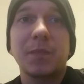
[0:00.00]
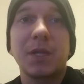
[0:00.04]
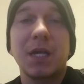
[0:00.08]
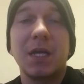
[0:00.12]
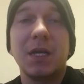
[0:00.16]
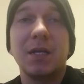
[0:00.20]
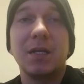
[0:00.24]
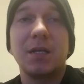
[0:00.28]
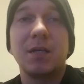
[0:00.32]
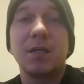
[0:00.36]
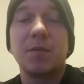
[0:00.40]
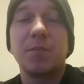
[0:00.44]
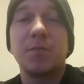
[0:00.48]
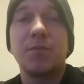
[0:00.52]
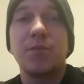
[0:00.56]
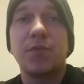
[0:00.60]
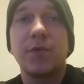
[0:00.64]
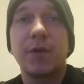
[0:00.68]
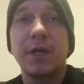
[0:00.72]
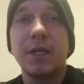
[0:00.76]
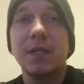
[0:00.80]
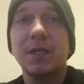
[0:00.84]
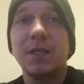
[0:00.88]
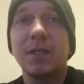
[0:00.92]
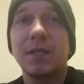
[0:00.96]
and
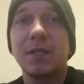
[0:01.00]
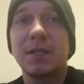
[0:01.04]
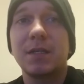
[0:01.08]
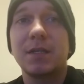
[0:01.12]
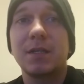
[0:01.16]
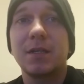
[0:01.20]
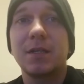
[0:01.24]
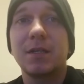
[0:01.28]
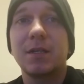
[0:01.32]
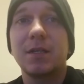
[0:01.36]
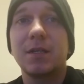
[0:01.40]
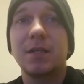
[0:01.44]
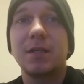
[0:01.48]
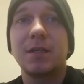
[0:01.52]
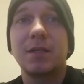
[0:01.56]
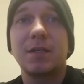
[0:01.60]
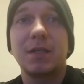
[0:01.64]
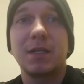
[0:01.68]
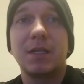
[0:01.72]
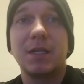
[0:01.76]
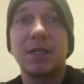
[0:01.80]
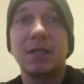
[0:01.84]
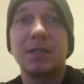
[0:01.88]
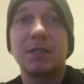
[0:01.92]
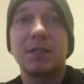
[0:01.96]
Brain Link
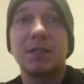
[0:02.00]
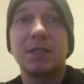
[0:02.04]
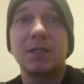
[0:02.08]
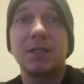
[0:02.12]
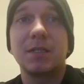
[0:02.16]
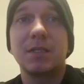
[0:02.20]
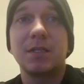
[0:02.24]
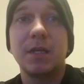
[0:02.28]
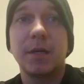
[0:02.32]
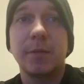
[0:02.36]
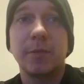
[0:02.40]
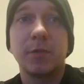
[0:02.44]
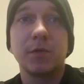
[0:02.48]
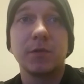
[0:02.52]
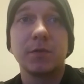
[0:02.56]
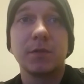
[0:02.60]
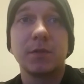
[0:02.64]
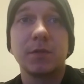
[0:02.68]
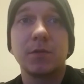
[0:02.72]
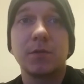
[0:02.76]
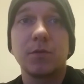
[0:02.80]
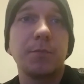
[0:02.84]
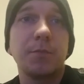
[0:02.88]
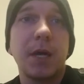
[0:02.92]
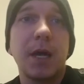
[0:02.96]
gets
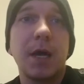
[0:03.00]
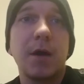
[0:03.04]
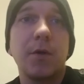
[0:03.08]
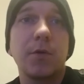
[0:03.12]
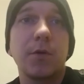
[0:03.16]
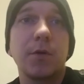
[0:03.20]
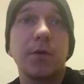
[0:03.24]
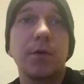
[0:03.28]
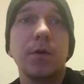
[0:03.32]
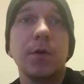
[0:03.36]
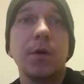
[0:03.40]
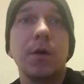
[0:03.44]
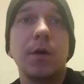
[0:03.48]
doubled in power